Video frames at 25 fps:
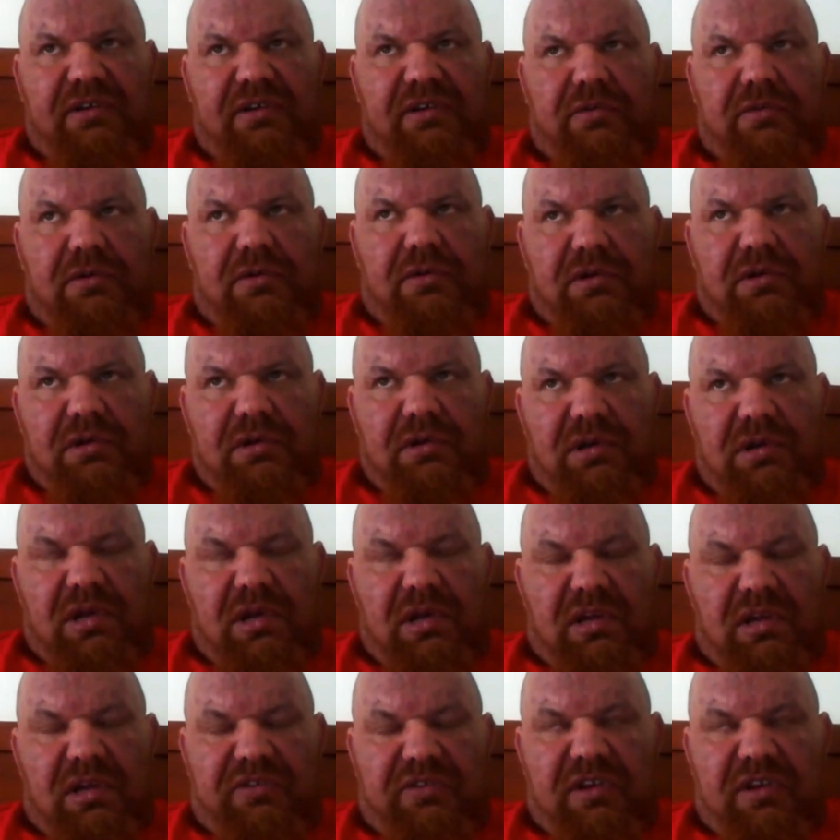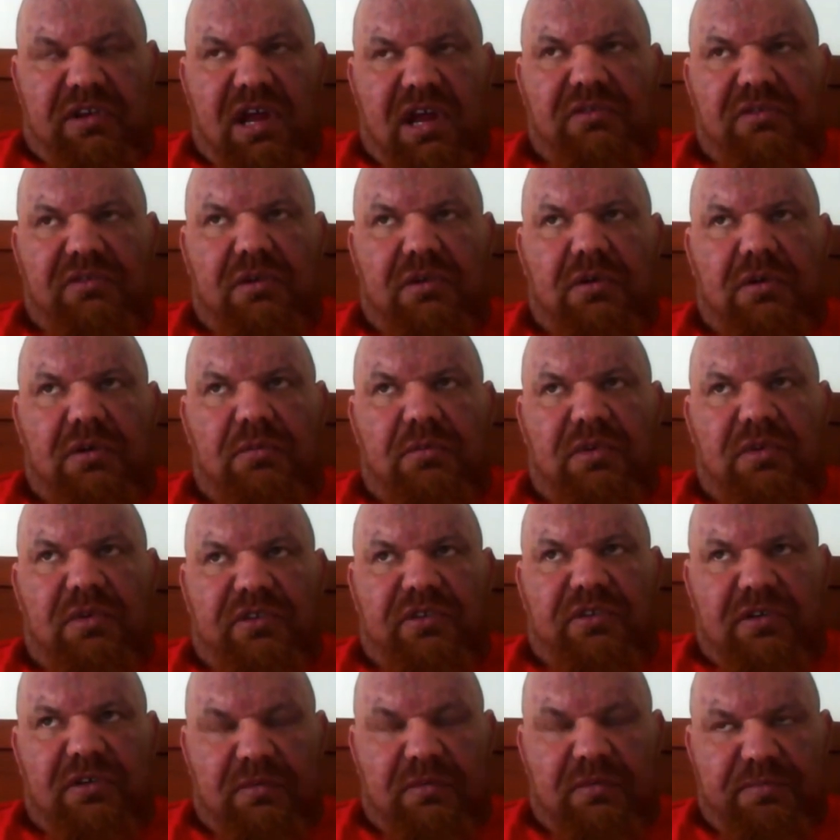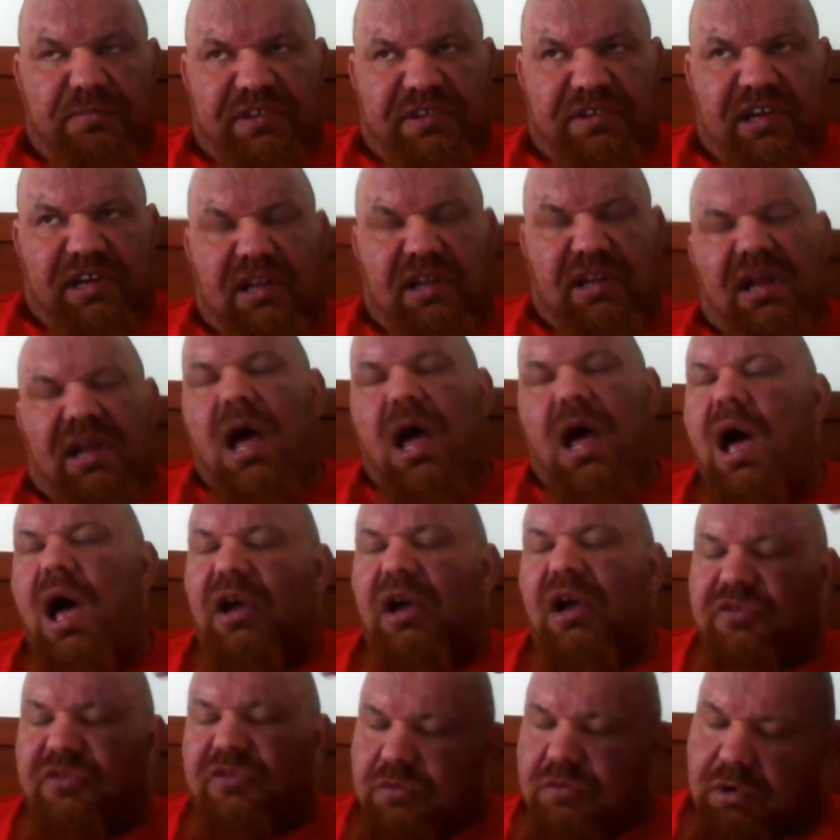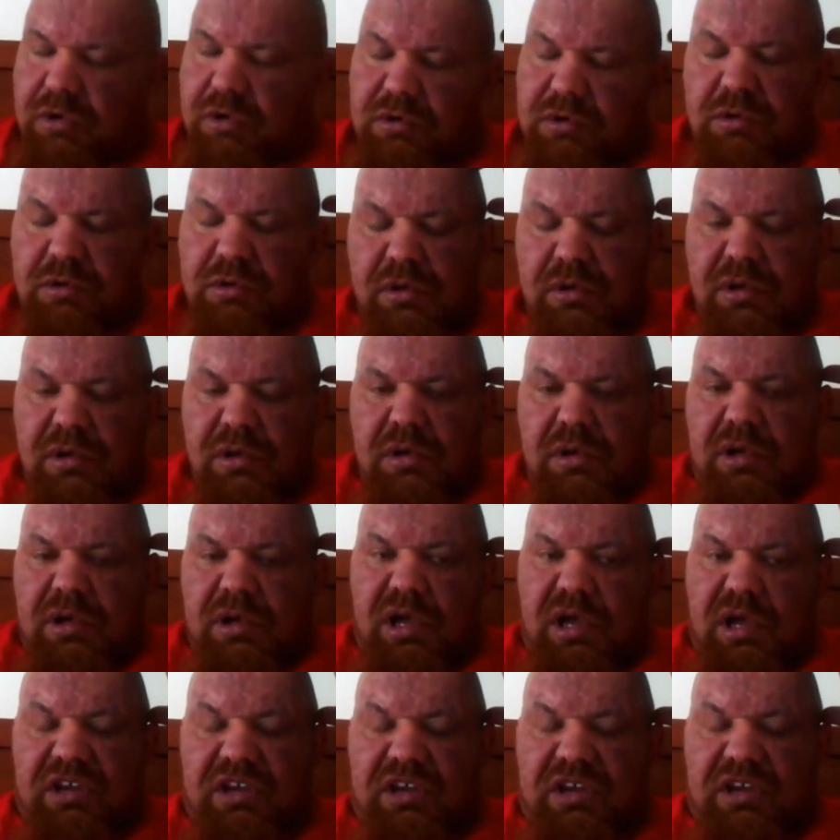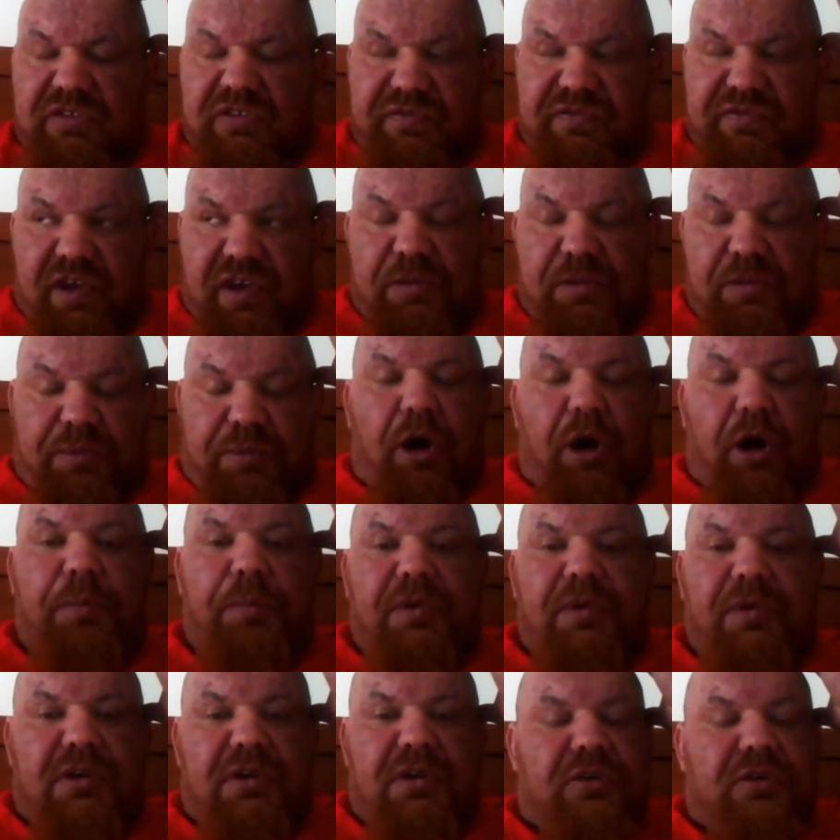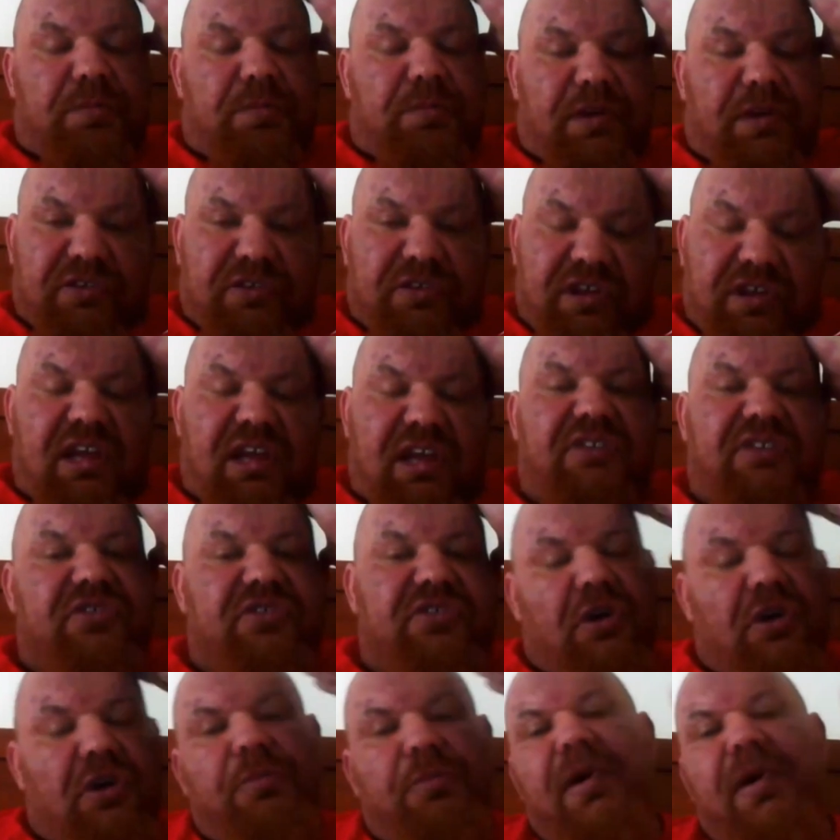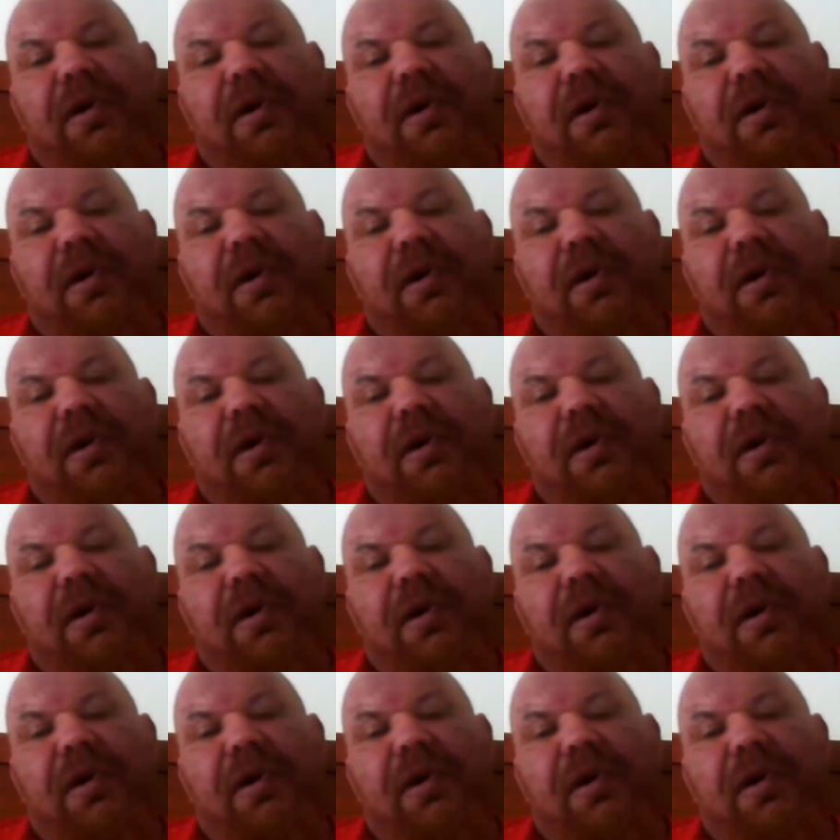drug. It's an androlone, but it's a particularly harsh one. It's a very popular drug because it is so